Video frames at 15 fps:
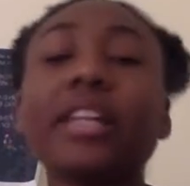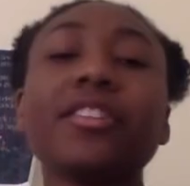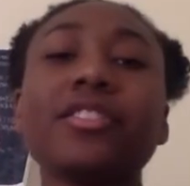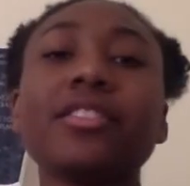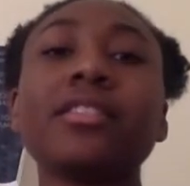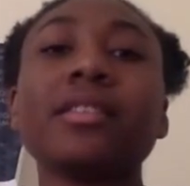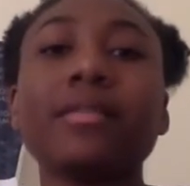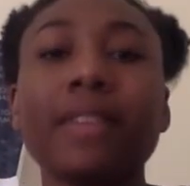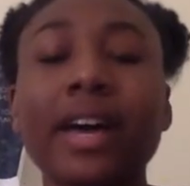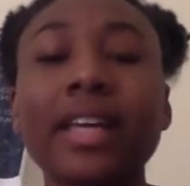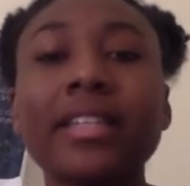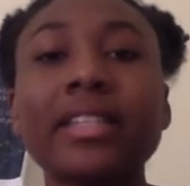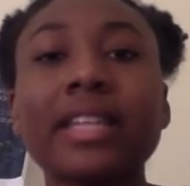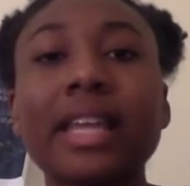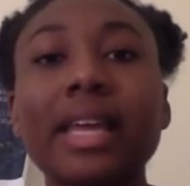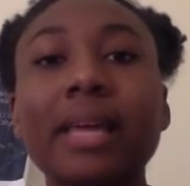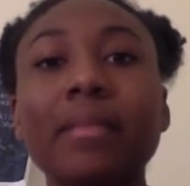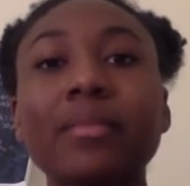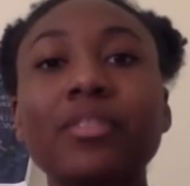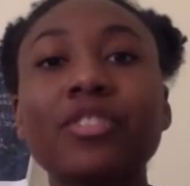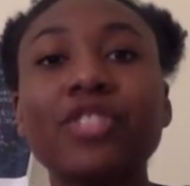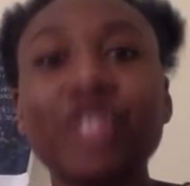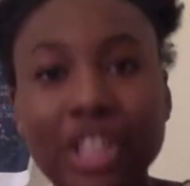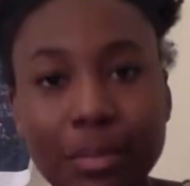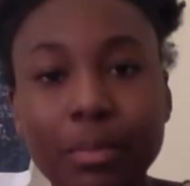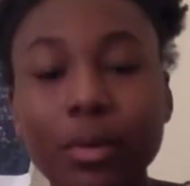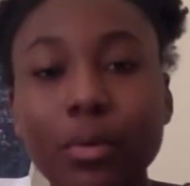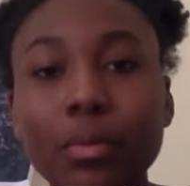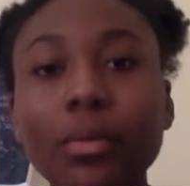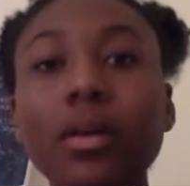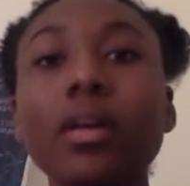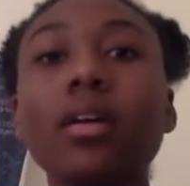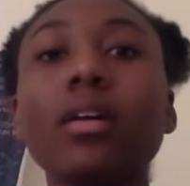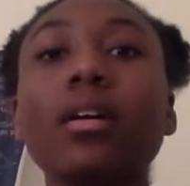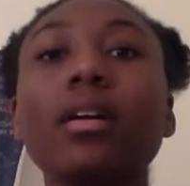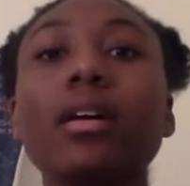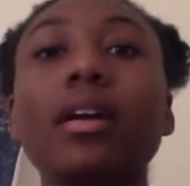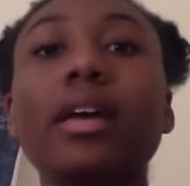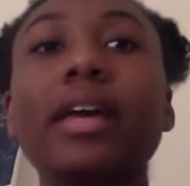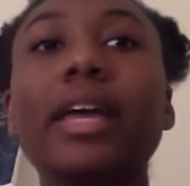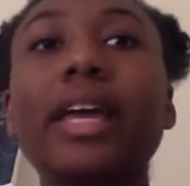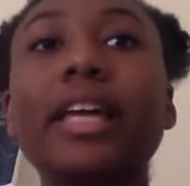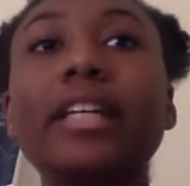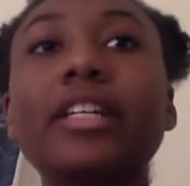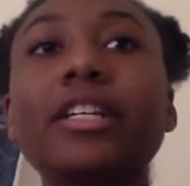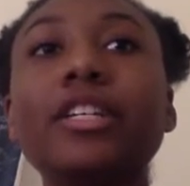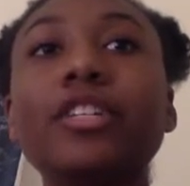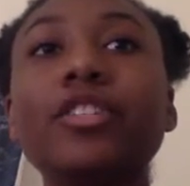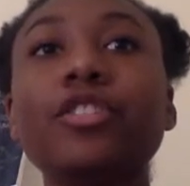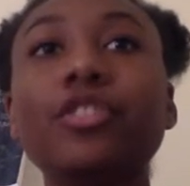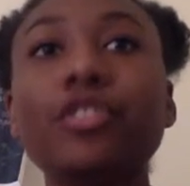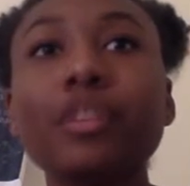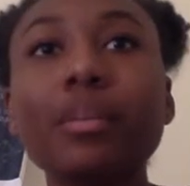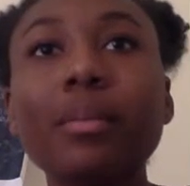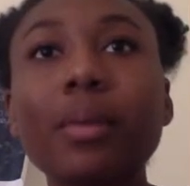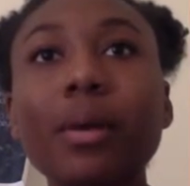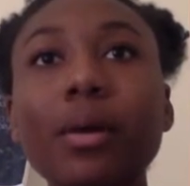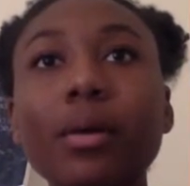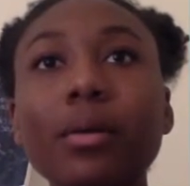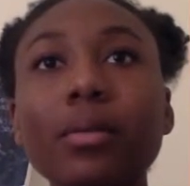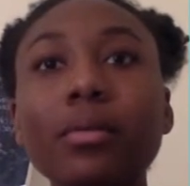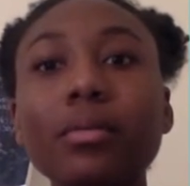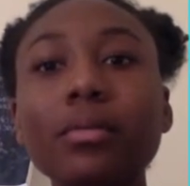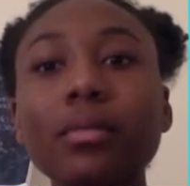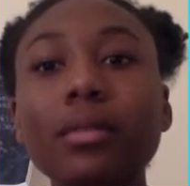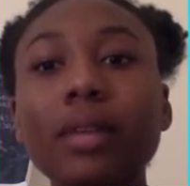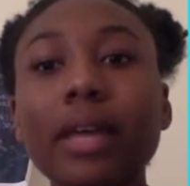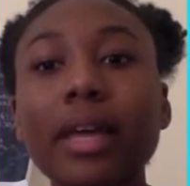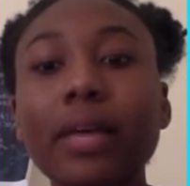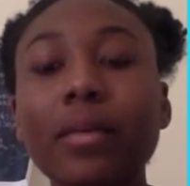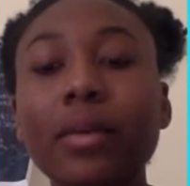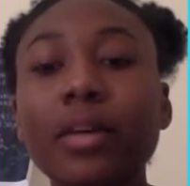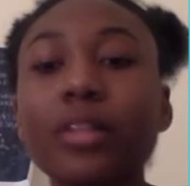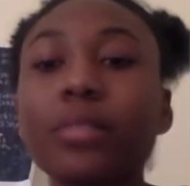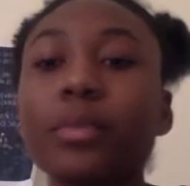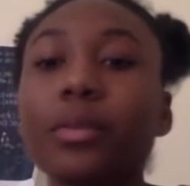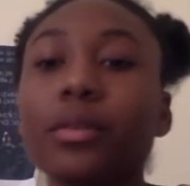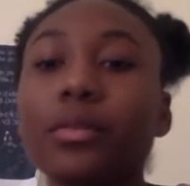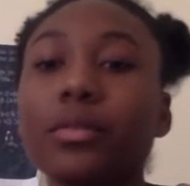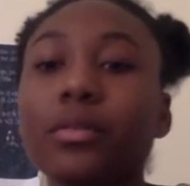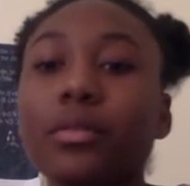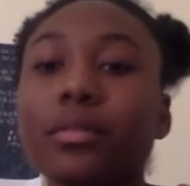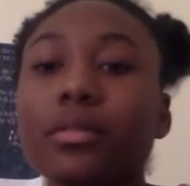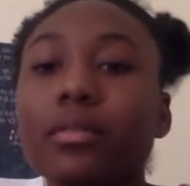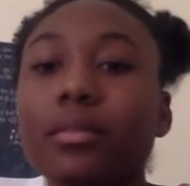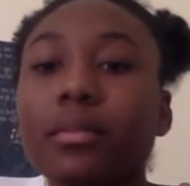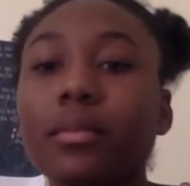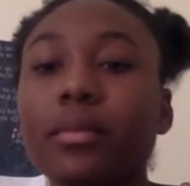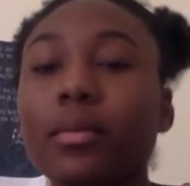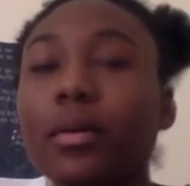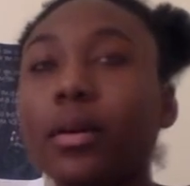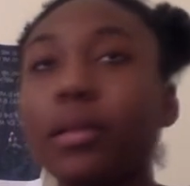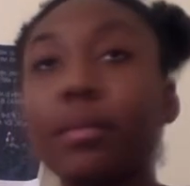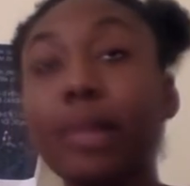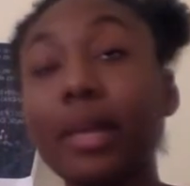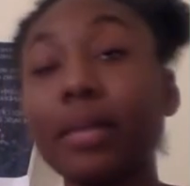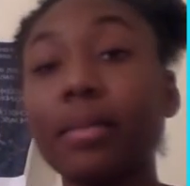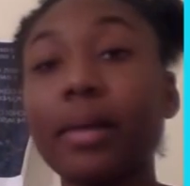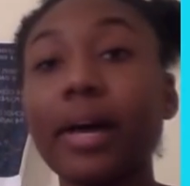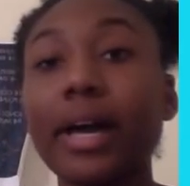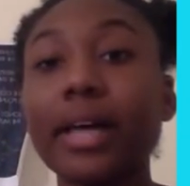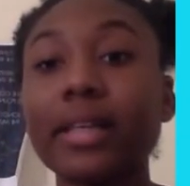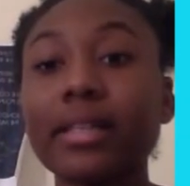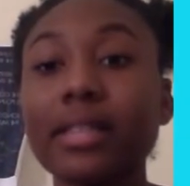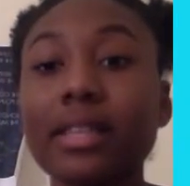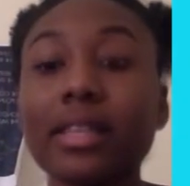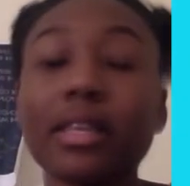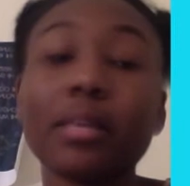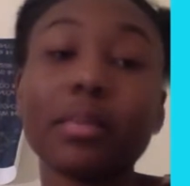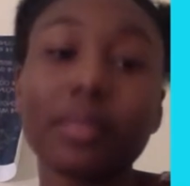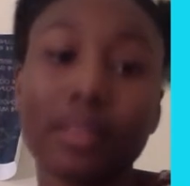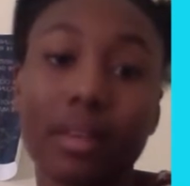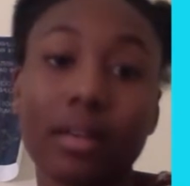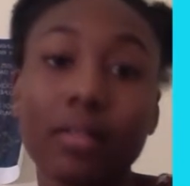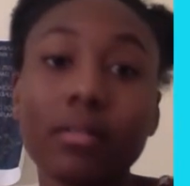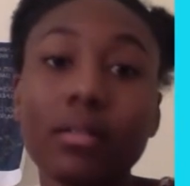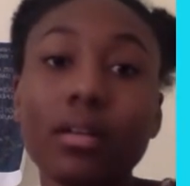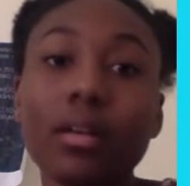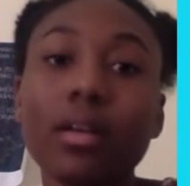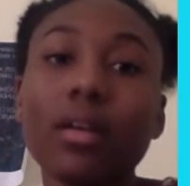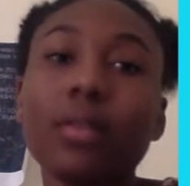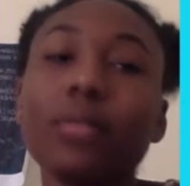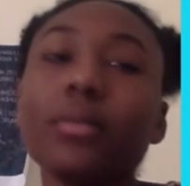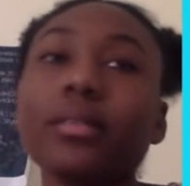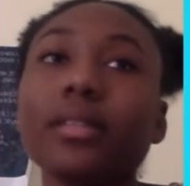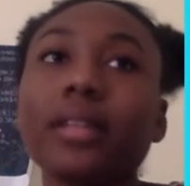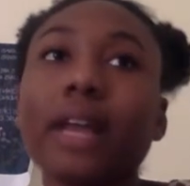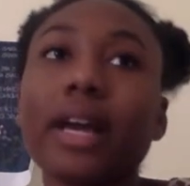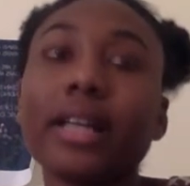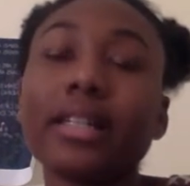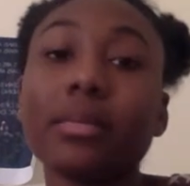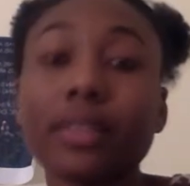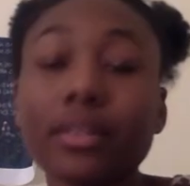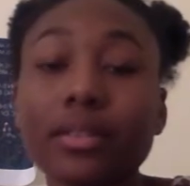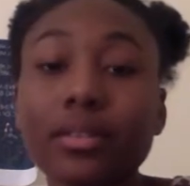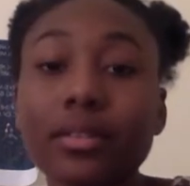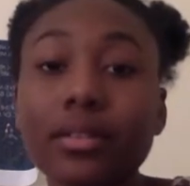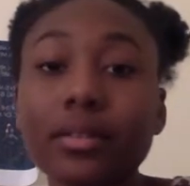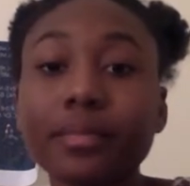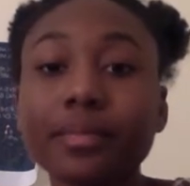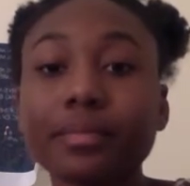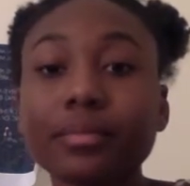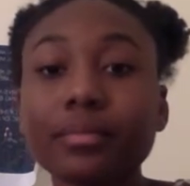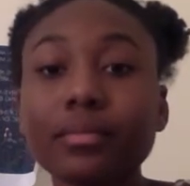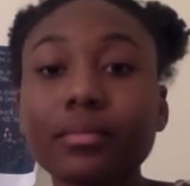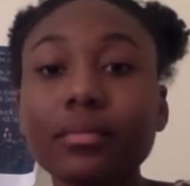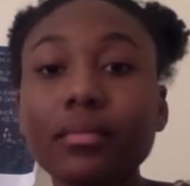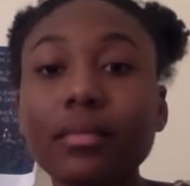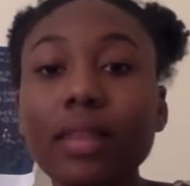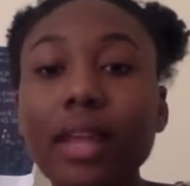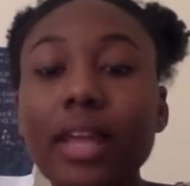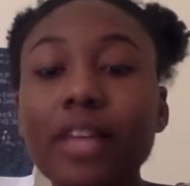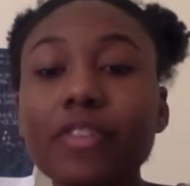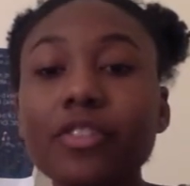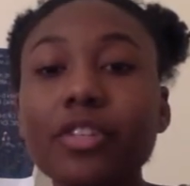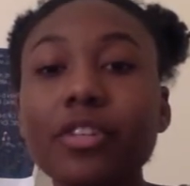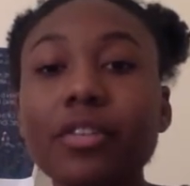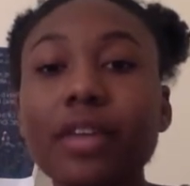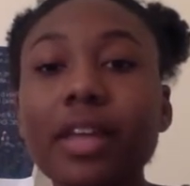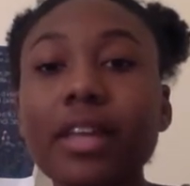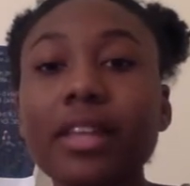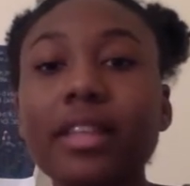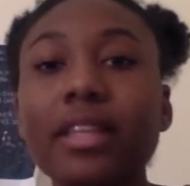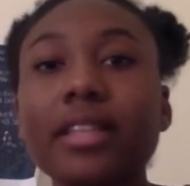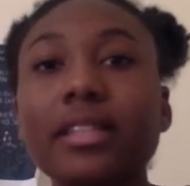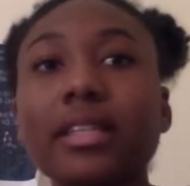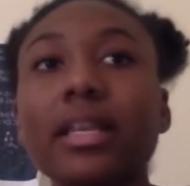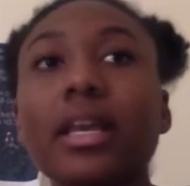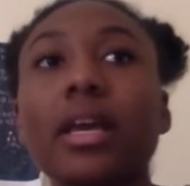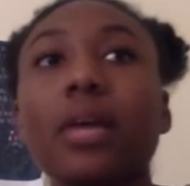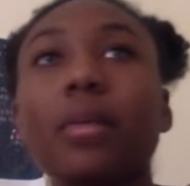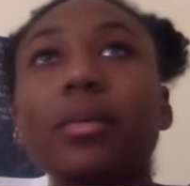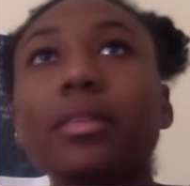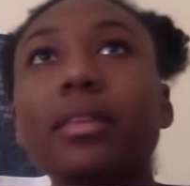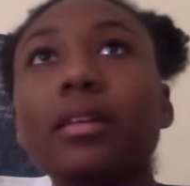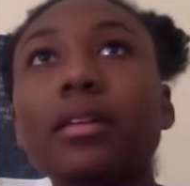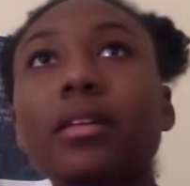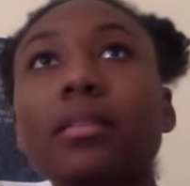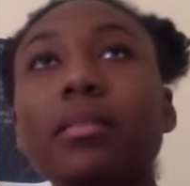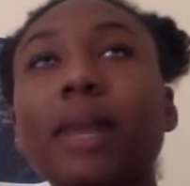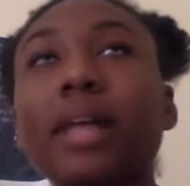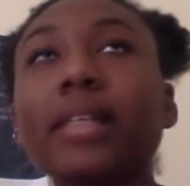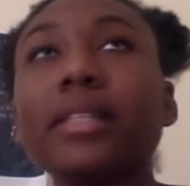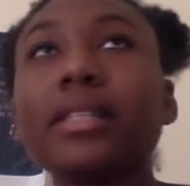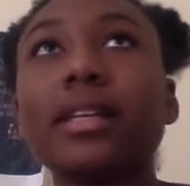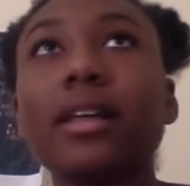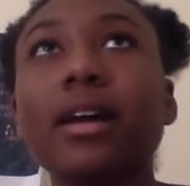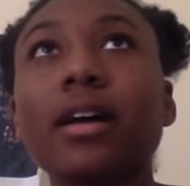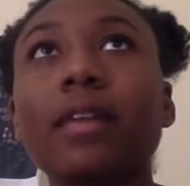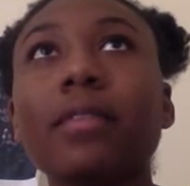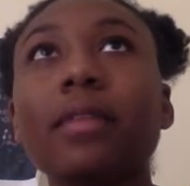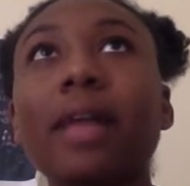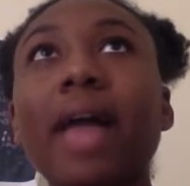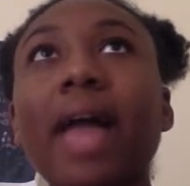artificial intelligence device named Jibo. And Jibo was produced or made by Cynthia Brazel, who is an IT professor. And she created this